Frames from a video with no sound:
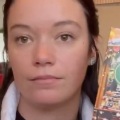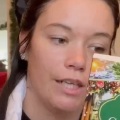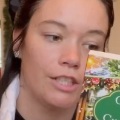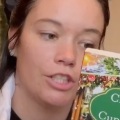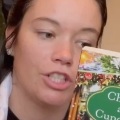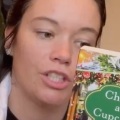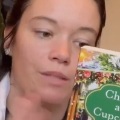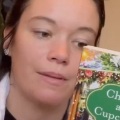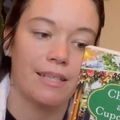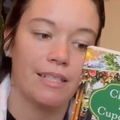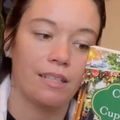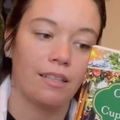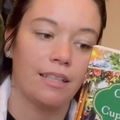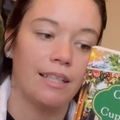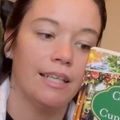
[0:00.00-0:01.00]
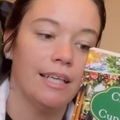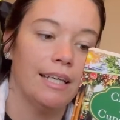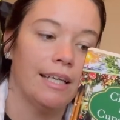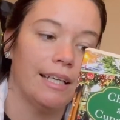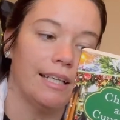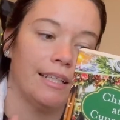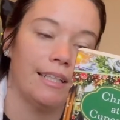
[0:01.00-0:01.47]
And she's basically
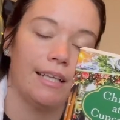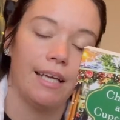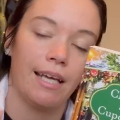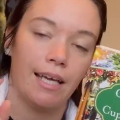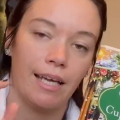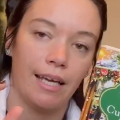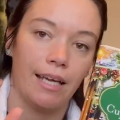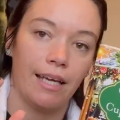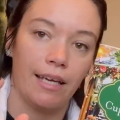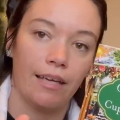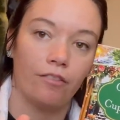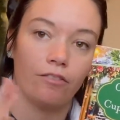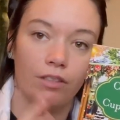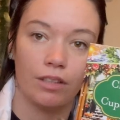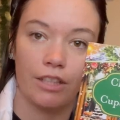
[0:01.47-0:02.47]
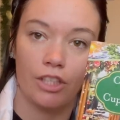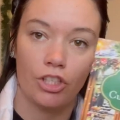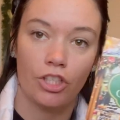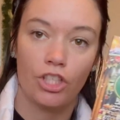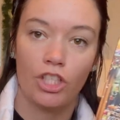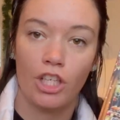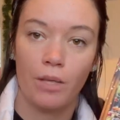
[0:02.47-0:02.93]
in a
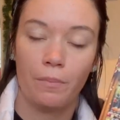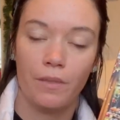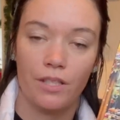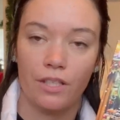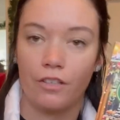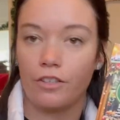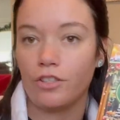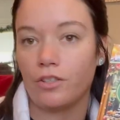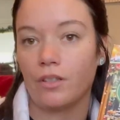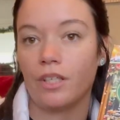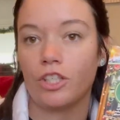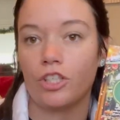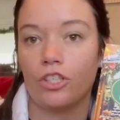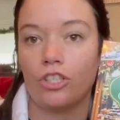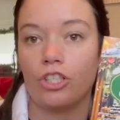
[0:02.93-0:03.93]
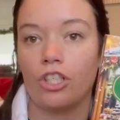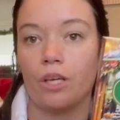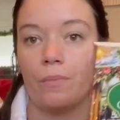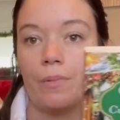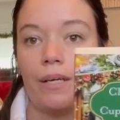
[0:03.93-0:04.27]
relationship, a serious relationship,